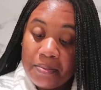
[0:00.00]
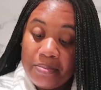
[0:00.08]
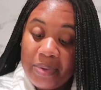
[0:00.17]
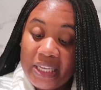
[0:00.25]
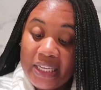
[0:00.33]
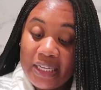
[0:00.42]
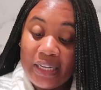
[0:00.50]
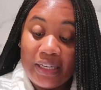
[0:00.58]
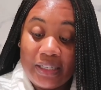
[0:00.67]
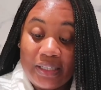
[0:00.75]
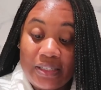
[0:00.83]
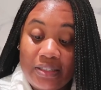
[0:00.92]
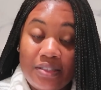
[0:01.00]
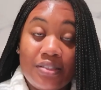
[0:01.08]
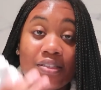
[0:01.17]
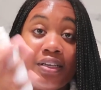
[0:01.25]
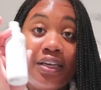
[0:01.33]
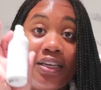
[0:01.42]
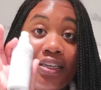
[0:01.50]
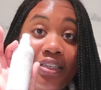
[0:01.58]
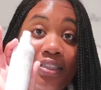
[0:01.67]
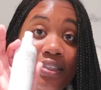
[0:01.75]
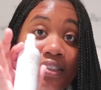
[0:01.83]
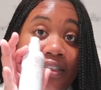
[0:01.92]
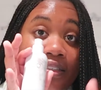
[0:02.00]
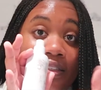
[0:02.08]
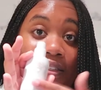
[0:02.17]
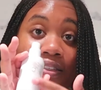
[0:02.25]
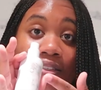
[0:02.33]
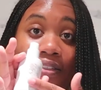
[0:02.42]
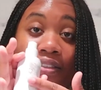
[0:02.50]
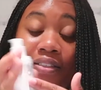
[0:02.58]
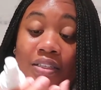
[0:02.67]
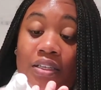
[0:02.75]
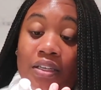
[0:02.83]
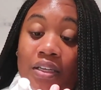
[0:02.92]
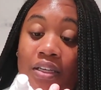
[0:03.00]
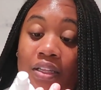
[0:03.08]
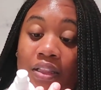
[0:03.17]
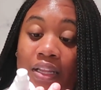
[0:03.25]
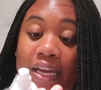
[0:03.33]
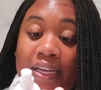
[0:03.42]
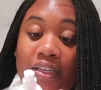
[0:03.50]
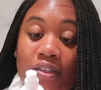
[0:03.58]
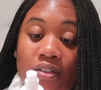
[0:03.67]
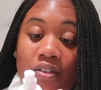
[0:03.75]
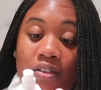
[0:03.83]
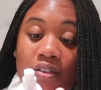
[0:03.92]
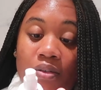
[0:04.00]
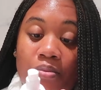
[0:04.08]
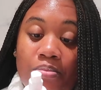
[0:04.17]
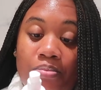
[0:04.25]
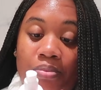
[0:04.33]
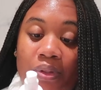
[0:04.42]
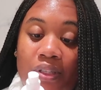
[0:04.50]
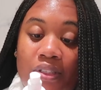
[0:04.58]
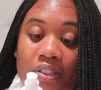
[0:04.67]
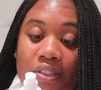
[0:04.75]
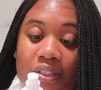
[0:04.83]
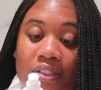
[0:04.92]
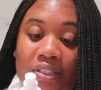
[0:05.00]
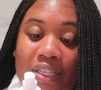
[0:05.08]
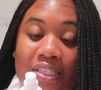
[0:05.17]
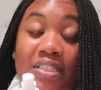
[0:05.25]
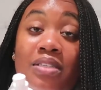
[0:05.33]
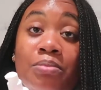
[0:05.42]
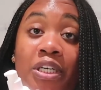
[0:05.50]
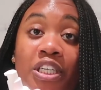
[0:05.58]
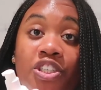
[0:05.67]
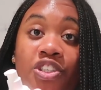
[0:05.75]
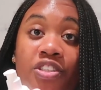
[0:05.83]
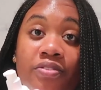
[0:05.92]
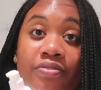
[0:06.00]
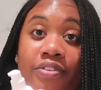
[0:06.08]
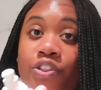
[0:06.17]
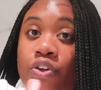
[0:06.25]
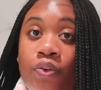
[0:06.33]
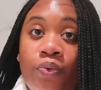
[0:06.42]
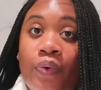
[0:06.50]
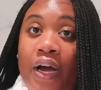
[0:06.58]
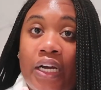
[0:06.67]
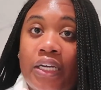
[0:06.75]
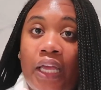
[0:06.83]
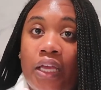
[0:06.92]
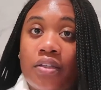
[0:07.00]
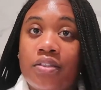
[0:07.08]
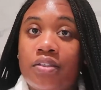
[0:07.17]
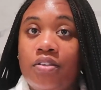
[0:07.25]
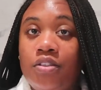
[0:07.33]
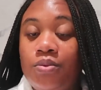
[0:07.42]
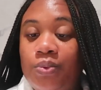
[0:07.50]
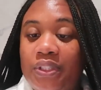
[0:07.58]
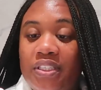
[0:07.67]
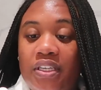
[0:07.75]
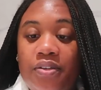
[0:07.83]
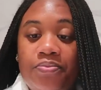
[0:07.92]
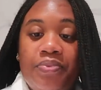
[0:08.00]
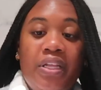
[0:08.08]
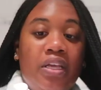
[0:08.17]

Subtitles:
because it is like, it's like smudged, so I can't tell you what's in it.